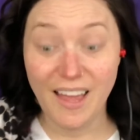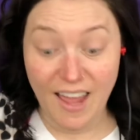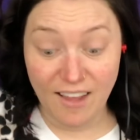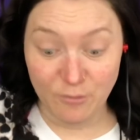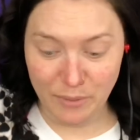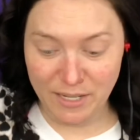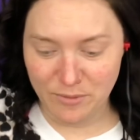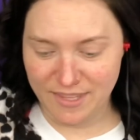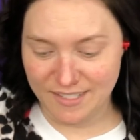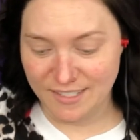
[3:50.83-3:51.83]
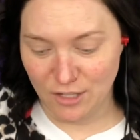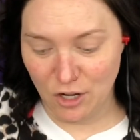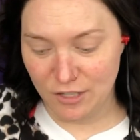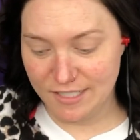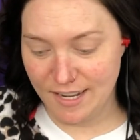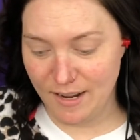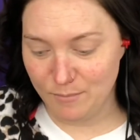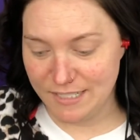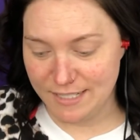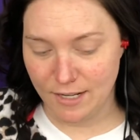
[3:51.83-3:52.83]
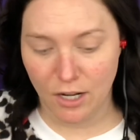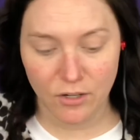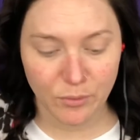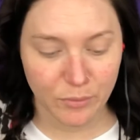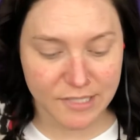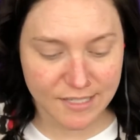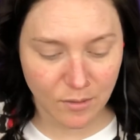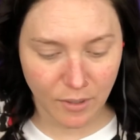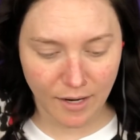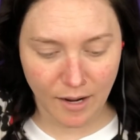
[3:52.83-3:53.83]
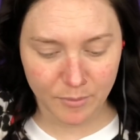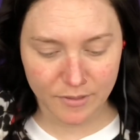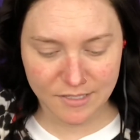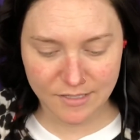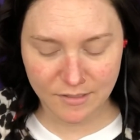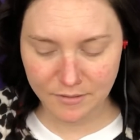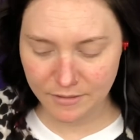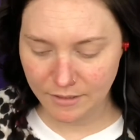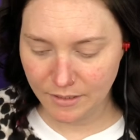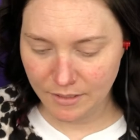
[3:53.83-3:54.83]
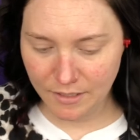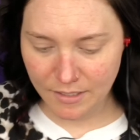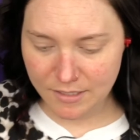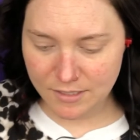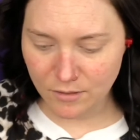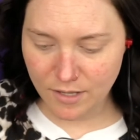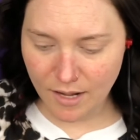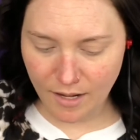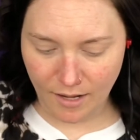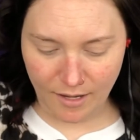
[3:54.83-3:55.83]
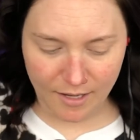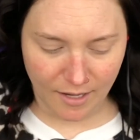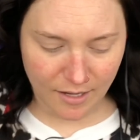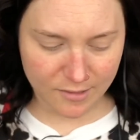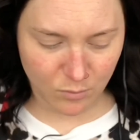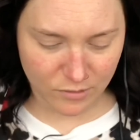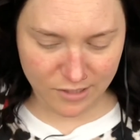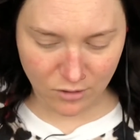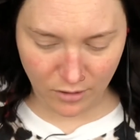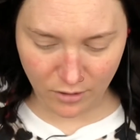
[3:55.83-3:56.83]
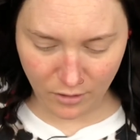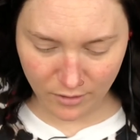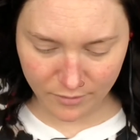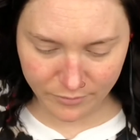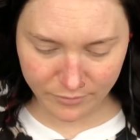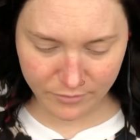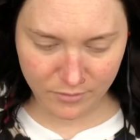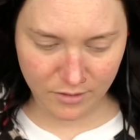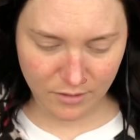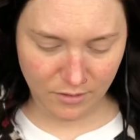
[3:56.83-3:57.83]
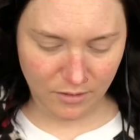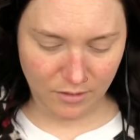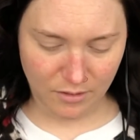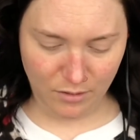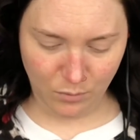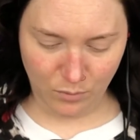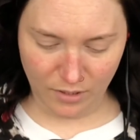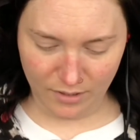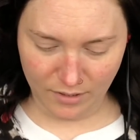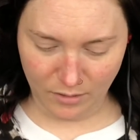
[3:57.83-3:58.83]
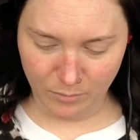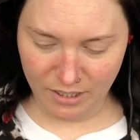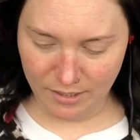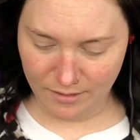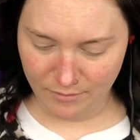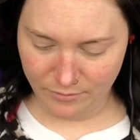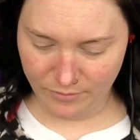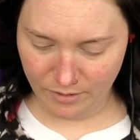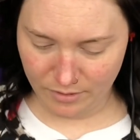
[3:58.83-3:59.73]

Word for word: Haven't played with this in a long time, so we'll see what happens. So yeah, I guess we'll start off with a little bit of